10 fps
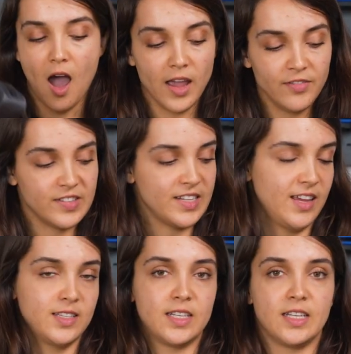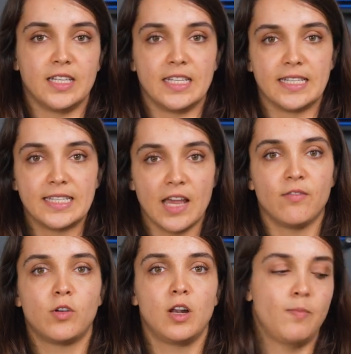I've tested
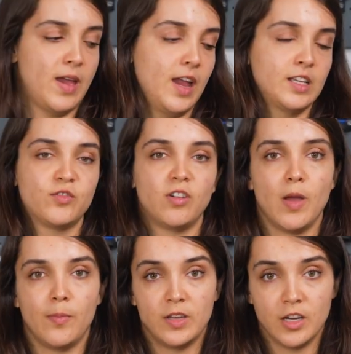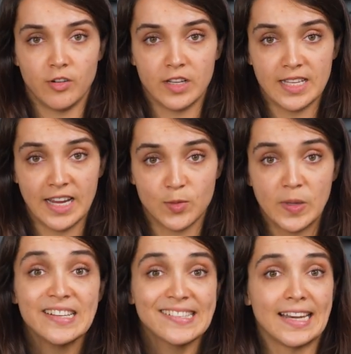several bags from Apidura's
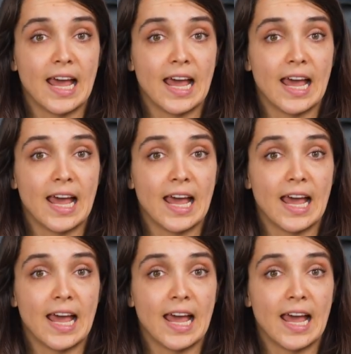Expedition